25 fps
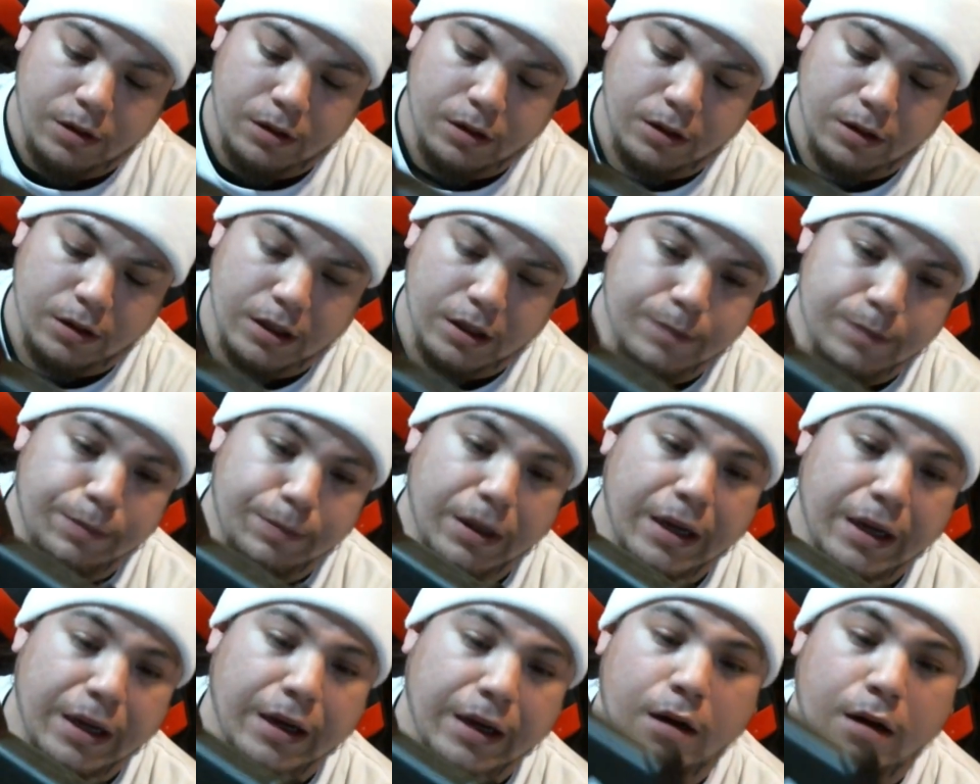This
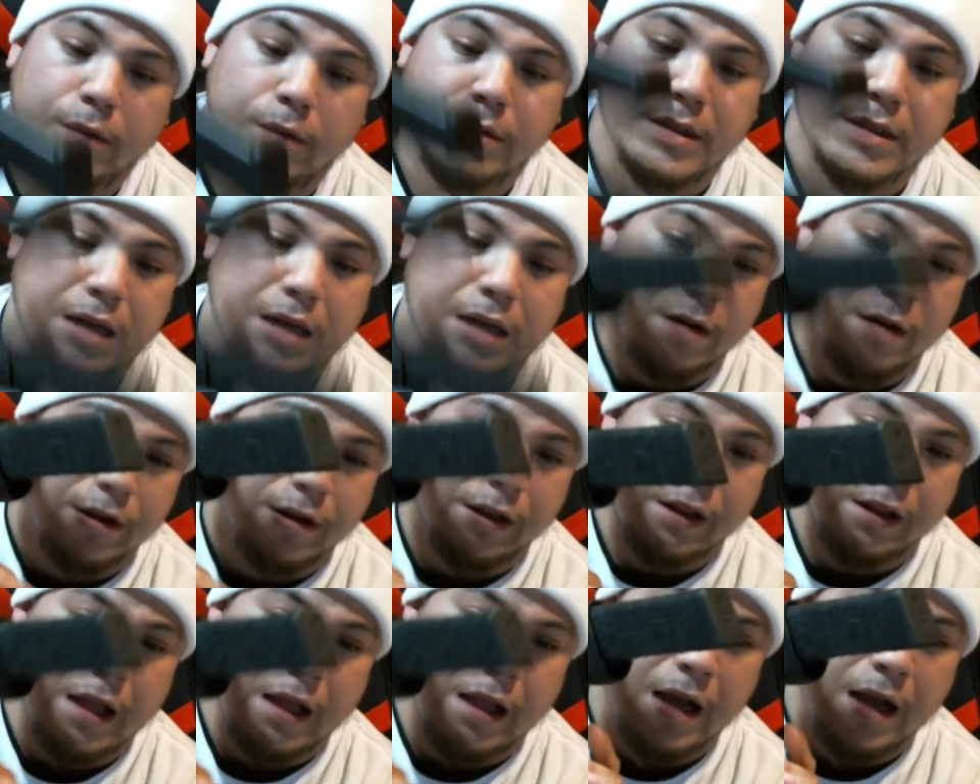plate comes down
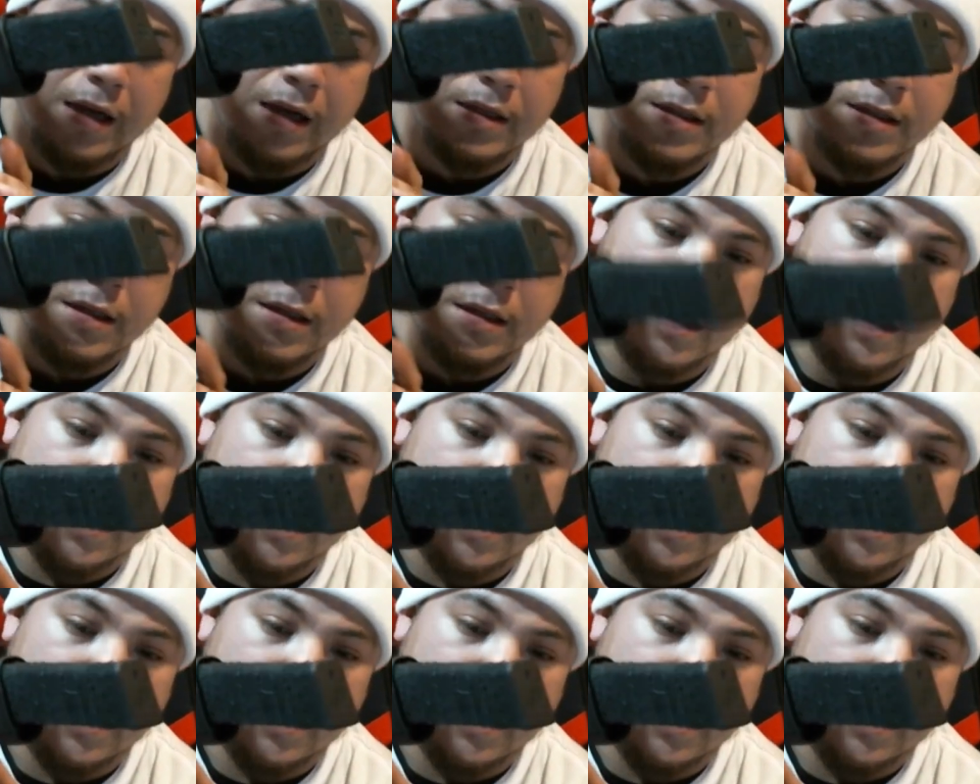and locks.